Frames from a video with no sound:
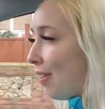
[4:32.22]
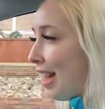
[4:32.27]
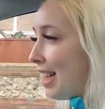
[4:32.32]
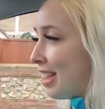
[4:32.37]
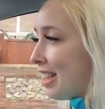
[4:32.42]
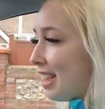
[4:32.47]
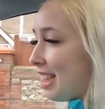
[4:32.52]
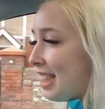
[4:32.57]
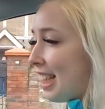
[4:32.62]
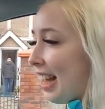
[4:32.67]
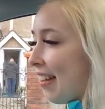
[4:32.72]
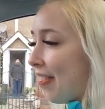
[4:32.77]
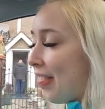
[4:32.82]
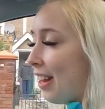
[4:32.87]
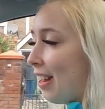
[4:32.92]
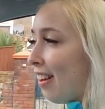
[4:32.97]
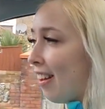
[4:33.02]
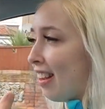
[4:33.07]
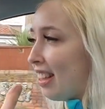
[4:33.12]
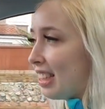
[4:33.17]
as I said,
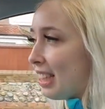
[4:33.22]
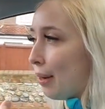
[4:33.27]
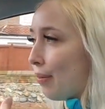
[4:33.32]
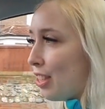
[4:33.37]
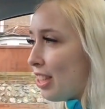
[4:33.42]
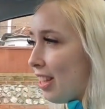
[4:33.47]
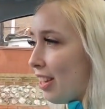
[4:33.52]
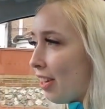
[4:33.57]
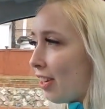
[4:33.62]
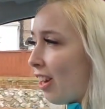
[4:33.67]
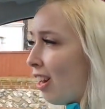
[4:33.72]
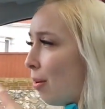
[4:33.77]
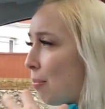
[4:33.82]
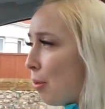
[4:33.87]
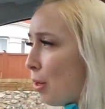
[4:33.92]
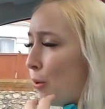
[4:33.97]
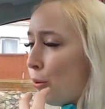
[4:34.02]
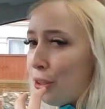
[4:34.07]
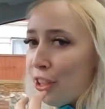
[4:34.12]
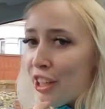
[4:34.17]
the latte was in a
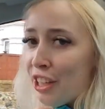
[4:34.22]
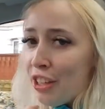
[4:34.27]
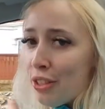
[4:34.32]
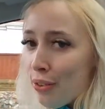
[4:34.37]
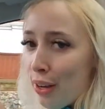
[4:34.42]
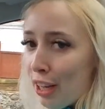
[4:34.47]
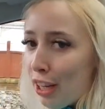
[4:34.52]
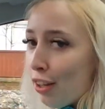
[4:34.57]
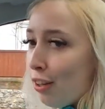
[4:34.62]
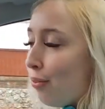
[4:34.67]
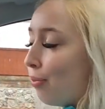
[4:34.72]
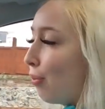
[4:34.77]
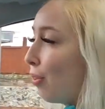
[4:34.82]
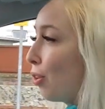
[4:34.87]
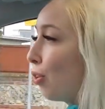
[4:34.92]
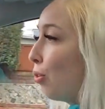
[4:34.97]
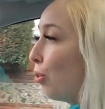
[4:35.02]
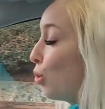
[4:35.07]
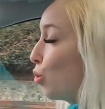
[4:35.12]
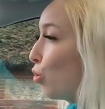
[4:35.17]
cup holder, so I couldn't
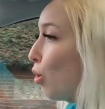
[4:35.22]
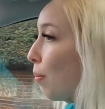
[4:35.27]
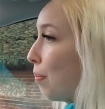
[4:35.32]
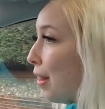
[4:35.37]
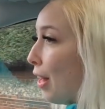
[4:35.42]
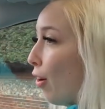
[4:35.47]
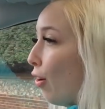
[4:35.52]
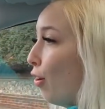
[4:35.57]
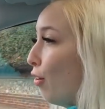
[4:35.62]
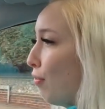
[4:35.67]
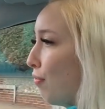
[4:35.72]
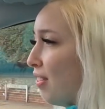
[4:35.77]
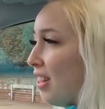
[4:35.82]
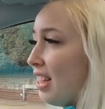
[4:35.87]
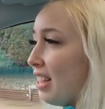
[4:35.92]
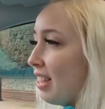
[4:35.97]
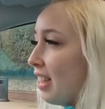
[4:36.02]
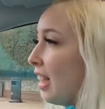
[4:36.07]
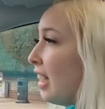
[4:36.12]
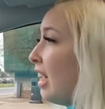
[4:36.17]
record dropping that off
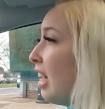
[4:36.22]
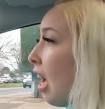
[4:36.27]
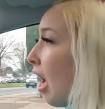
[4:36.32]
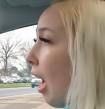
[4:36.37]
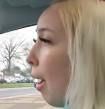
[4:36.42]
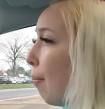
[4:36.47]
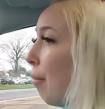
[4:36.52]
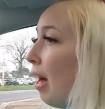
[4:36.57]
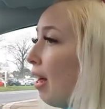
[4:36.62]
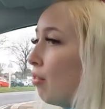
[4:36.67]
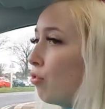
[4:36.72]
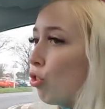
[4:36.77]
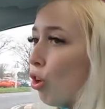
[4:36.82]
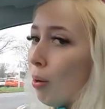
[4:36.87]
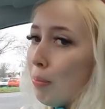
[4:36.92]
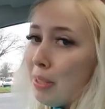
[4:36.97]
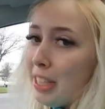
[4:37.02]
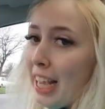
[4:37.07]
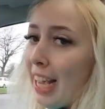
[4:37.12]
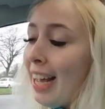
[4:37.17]
as I might have
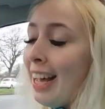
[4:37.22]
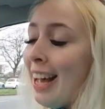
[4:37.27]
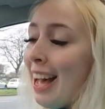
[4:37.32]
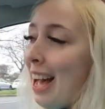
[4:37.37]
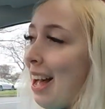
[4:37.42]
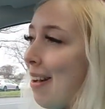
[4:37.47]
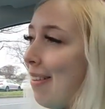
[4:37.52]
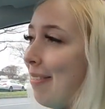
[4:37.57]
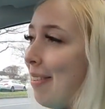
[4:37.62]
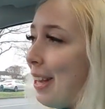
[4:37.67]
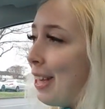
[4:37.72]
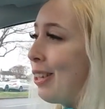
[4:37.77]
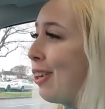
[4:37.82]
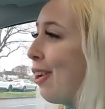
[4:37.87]
dropped it. Um, I